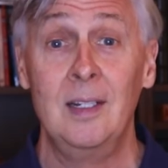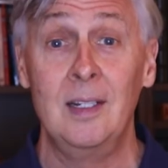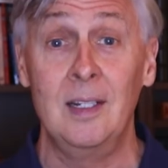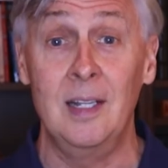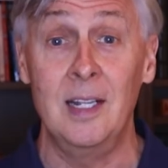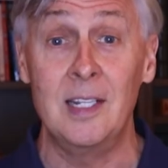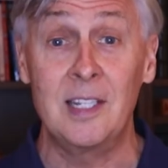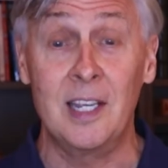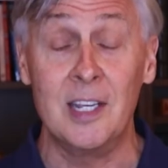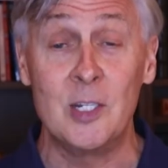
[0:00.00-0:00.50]

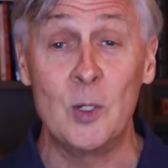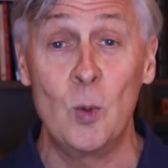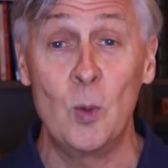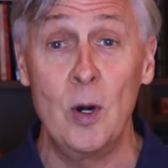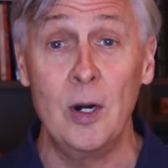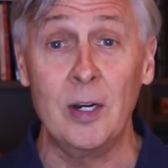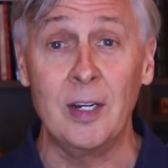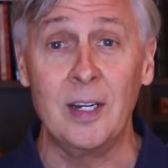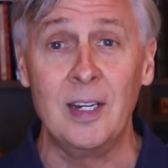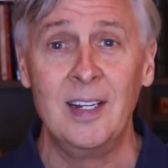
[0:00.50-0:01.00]
let's get to
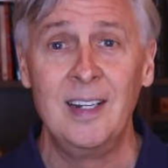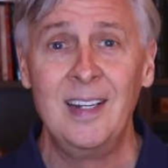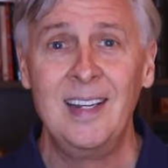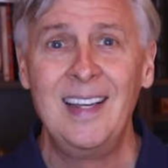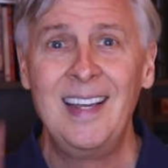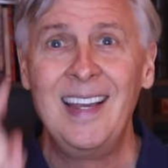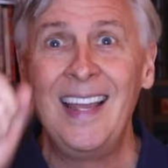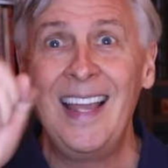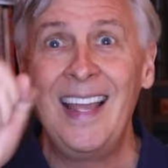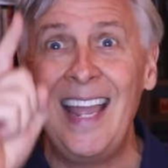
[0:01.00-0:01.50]
work
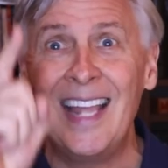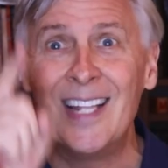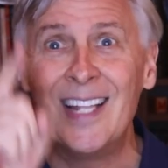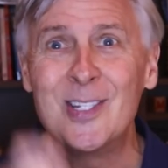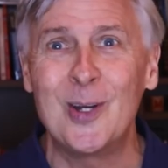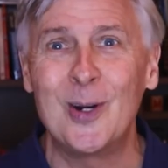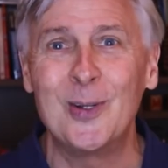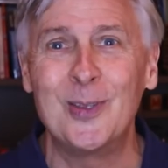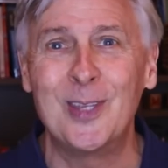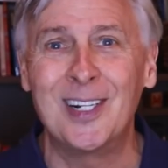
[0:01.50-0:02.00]
and
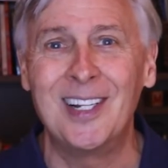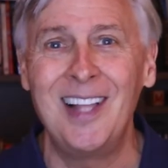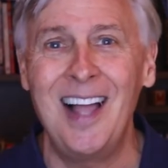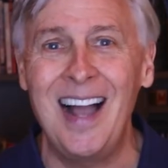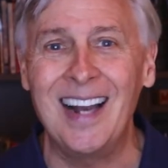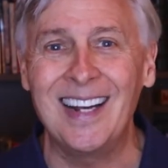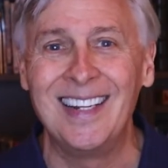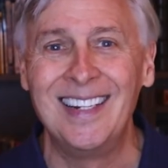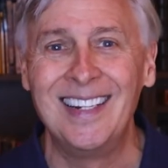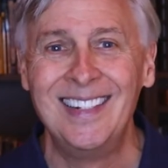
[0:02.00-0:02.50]
start the
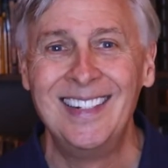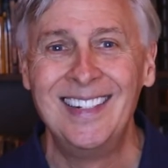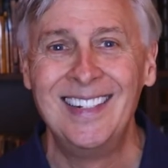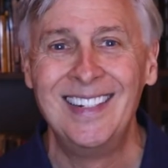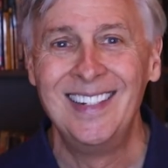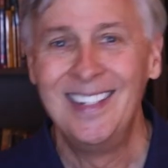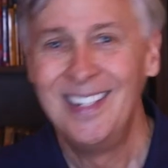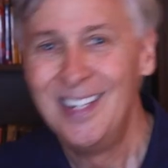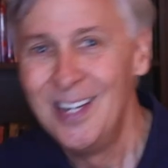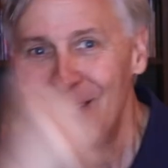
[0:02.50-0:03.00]
clock
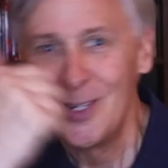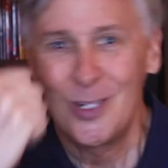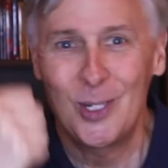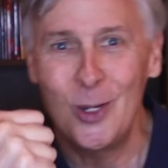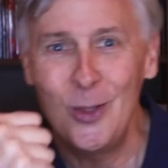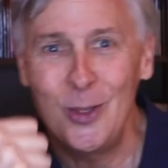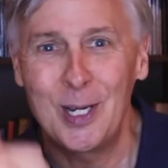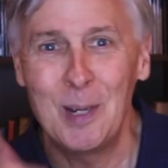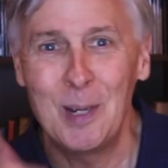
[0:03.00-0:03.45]
to the